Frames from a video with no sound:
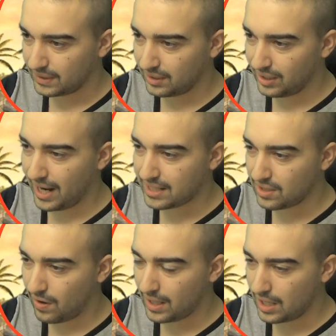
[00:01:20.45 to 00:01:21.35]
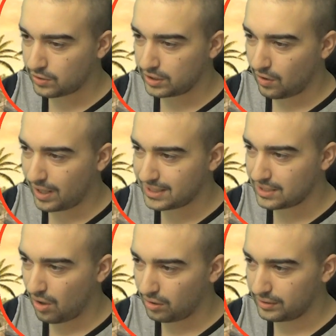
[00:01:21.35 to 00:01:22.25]
Collect,
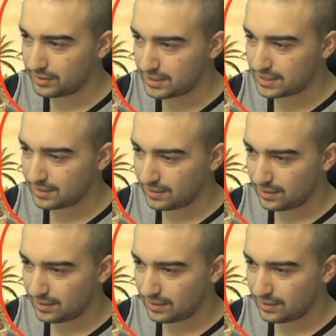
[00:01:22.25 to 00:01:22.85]
$990.